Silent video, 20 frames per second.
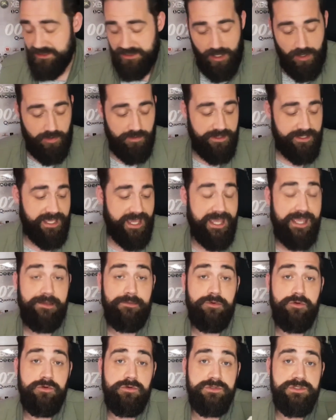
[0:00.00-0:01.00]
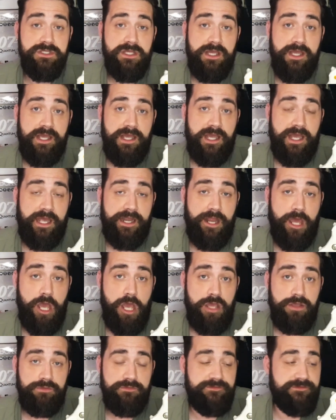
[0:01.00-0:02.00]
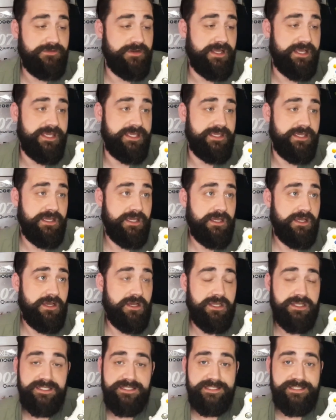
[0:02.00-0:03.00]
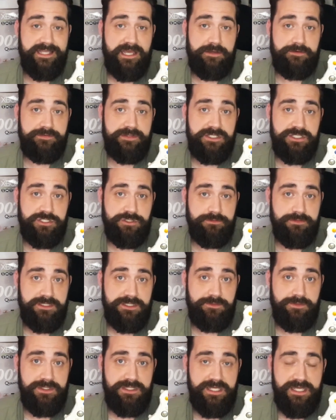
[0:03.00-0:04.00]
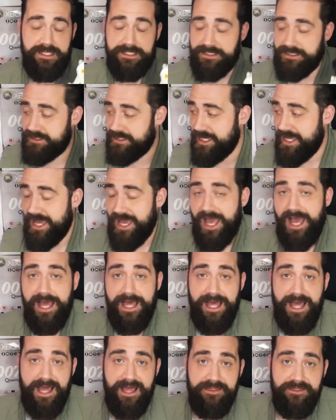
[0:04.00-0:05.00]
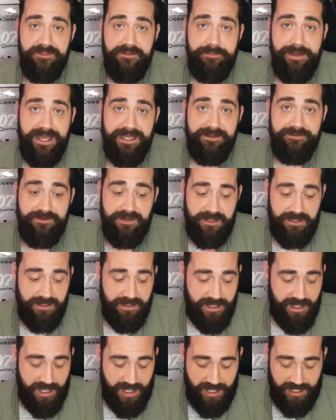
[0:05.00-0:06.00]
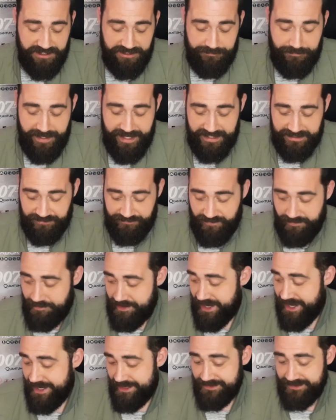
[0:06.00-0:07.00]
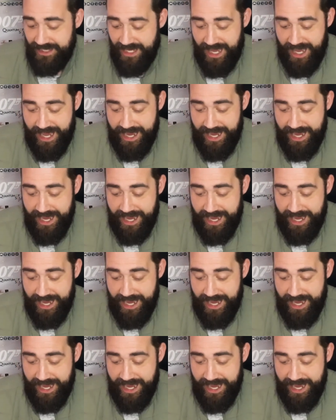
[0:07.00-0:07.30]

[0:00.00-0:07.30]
Got all the cables, and hopefully I can salvage something with this and the bag of our spares and repairs.